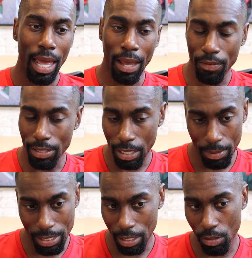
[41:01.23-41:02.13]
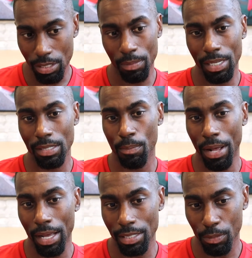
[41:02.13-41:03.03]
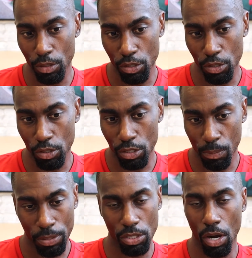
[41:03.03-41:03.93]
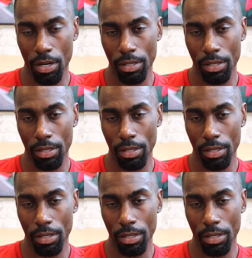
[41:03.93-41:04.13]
Every time they tell you something is impossible, you should push harder.